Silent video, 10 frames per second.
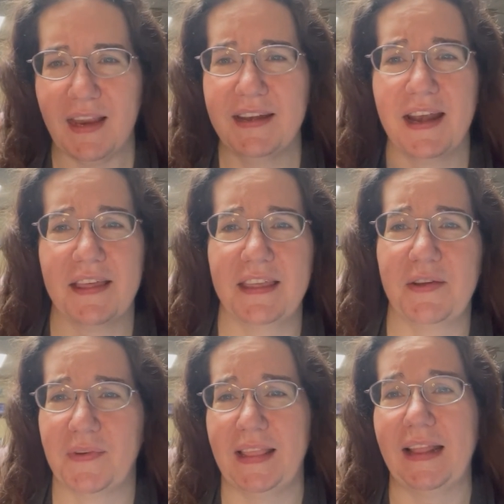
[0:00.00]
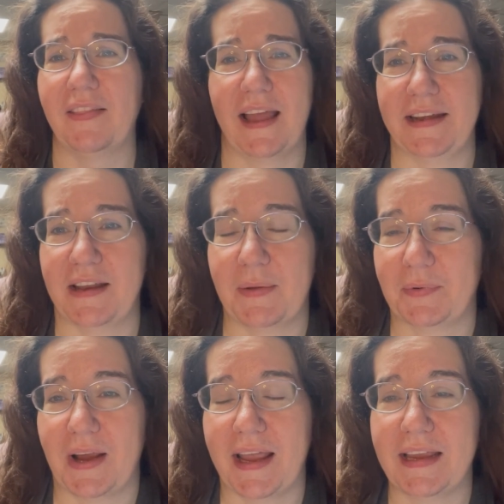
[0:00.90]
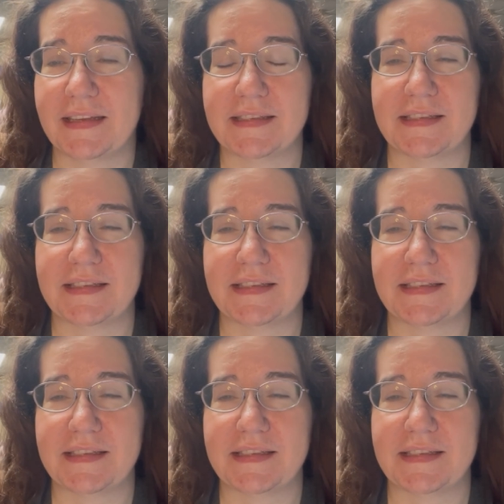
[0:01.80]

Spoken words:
nothing really lined up right.